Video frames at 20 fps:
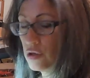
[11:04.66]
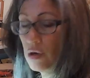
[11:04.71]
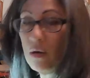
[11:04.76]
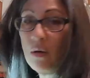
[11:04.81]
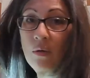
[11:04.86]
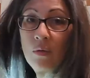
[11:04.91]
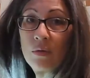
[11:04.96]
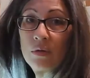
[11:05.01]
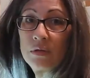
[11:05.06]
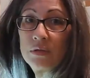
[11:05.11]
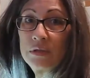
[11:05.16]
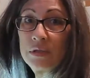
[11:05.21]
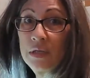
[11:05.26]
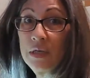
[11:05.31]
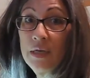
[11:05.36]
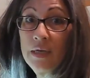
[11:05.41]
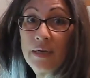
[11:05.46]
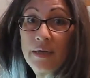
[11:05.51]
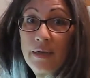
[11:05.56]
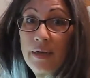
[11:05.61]
told,
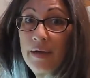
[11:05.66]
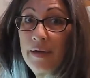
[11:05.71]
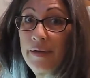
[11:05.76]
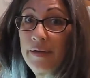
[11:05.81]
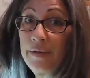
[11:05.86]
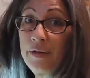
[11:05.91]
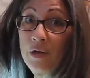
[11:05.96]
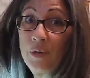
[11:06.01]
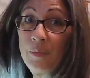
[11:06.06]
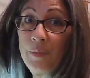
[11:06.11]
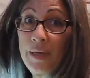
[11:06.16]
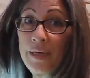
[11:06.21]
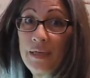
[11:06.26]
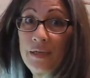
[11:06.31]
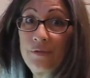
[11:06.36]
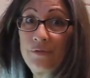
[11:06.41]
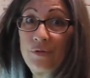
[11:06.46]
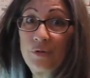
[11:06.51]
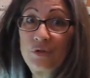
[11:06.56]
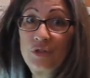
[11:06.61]

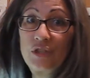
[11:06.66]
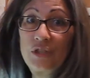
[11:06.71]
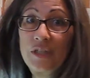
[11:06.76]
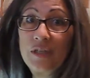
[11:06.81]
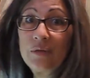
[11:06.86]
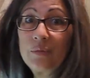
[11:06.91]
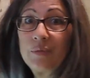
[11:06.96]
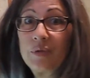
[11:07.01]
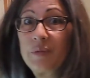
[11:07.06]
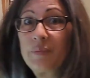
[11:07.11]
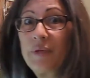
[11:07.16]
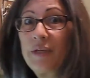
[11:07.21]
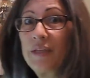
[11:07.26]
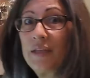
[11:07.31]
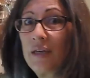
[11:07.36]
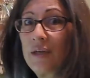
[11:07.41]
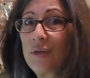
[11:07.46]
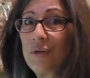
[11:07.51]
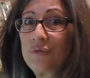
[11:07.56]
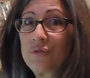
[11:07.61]
many of you shared with me
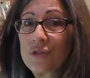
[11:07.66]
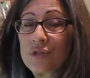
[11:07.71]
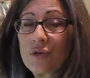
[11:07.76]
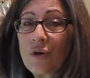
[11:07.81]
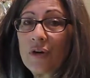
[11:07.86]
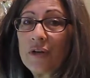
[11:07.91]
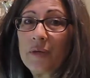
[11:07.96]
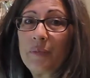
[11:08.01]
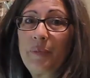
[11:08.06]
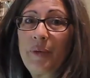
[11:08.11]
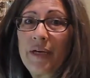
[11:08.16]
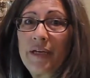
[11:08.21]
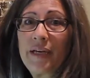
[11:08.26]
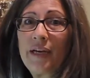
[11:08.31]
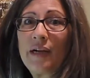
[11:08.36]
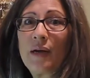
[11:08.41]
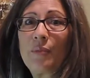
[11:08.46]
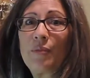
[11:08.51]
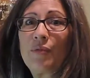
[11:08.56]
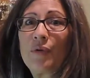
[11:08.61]
that you've started
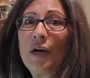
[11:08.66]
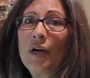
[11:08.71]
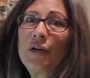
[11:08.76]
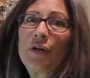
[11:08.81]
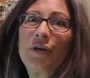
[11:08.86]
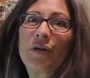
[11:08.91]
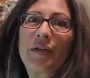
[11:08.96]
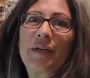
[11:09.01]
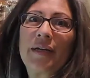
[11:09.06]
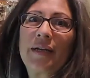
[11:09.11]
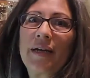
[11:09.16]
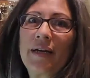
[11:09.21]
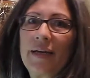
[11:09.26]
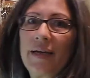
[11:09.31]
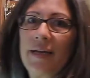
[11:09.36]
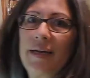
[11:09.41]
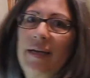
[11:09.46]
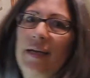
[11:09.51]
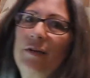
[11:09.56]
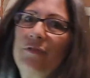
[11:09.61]
picking up rug hooking
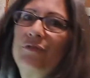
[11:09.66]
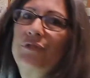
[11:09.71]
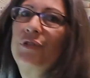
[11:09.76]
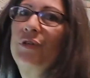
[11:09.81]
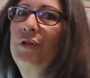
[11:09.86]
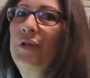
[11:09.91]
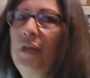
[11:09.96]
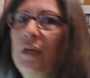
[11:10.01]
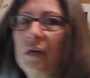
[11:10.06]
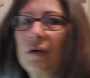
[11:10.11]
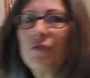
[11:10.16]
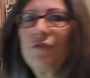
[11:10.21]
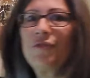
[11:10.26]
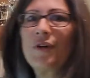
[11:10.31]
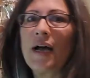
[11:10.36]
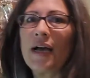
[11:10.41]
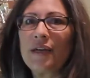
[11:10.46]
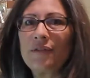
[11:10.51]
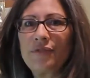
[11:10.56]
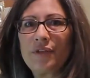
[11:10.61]
again after,
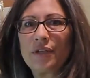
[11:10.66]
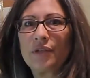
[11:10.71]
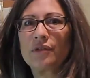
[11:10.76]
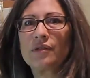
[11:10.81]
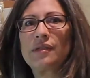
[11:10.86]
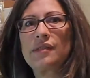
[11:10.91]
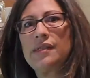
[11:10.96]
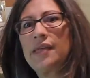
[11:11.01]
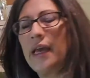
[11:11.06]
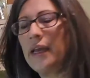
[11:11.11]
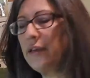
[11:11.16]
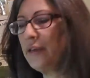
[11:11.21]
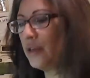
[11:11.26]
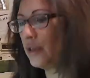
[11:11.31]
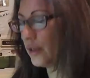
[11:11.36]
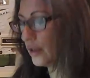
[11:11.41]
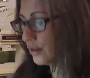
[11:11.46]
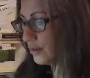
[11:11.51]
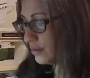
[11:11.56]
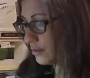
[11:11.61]
5 years, 10
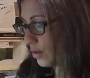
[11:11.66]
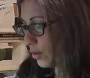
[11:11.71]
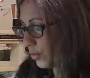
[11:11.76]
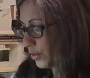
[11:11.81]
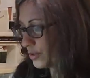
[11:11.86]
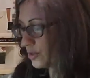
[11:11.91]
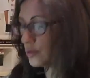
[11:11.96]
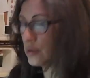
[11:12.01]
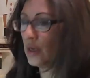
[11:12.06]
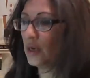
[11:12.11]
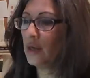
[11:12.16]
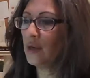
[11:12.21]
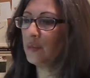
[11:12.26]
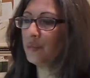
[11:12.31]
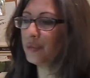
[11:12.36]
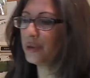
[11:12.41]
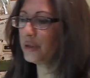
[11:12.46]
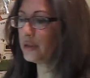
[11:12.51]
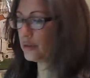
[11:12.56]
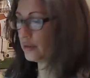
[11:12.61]
years. Oh, it's
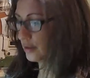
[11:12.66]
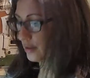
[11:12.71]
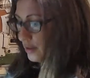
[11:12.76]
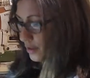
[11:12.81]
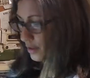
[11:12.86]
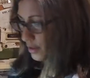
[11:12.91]
been,